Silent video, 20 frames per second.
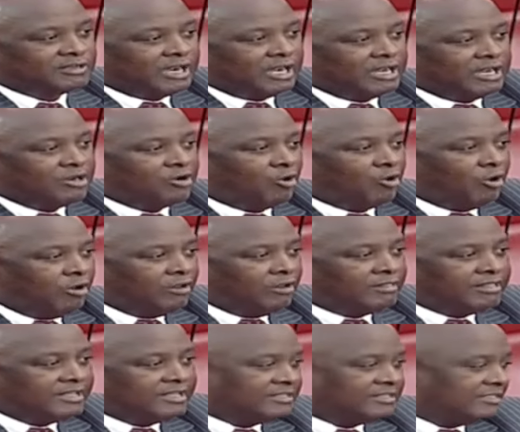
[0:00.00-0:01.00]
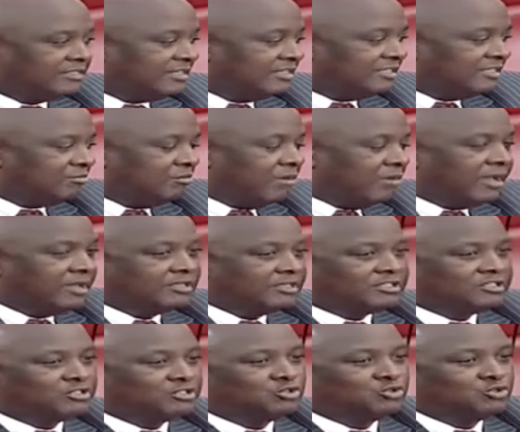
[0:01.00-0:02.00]
And all this is
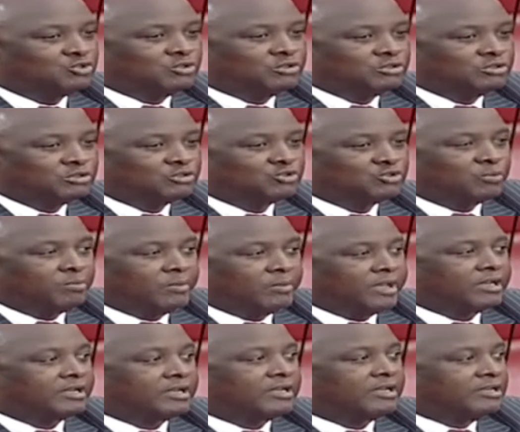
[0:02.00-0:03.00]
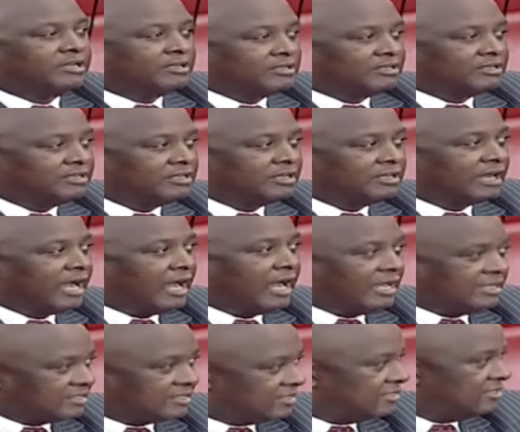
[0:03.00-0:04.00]
meant to make
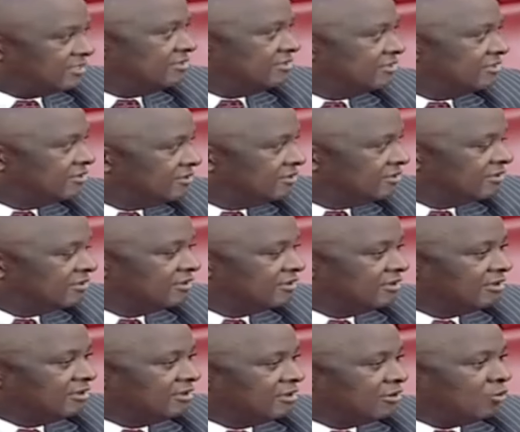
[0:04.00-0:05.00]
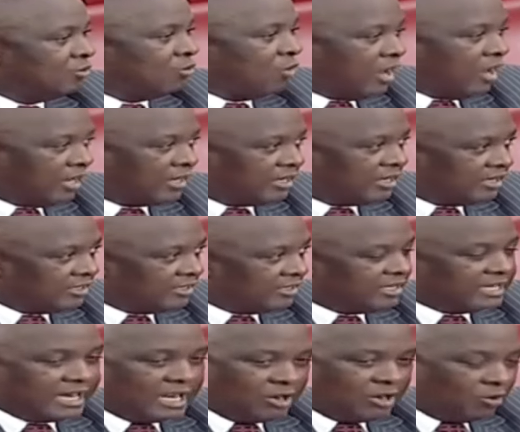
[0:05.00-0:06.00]
us work
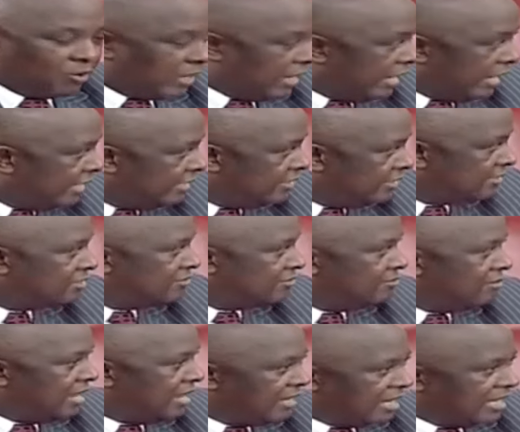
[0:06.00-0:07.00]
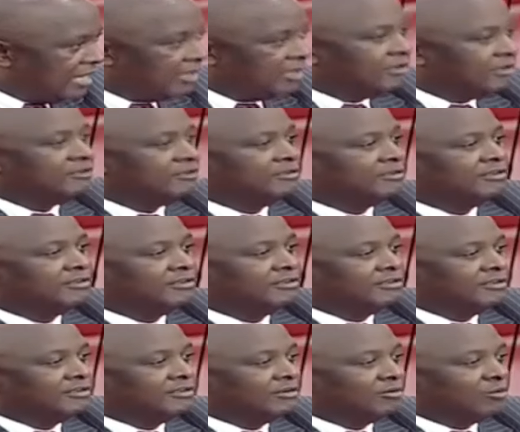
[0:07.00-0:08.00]
in an organized manner
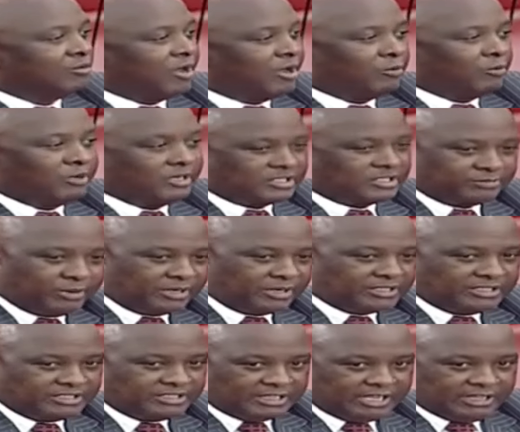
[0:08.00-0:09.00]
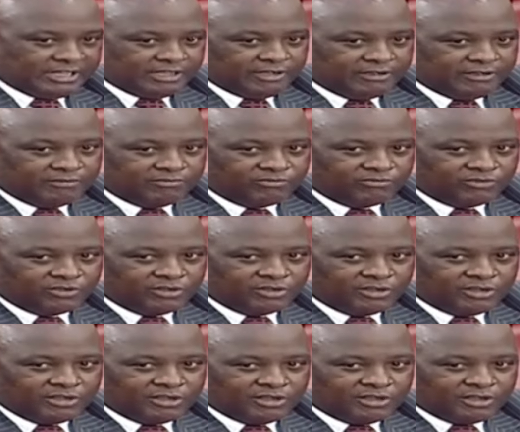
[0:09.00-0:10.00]
where we respect each other.
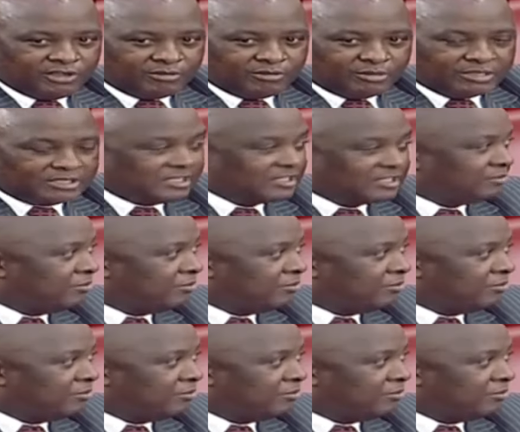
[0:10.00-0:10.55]
Mr.